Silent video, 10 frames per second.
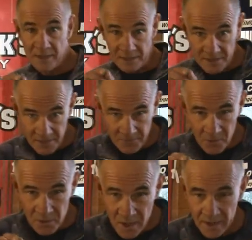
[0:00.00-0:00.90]
a
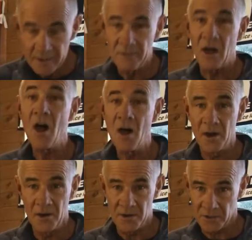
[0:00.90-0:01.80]
different kind of a
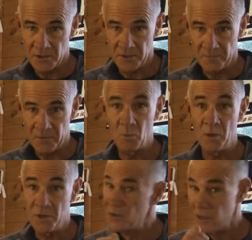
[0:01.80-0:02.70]
harness. One
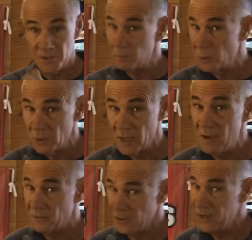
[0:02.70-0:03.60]
that doesn't pull out
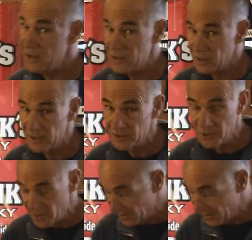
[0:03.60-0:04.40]
very easily at all.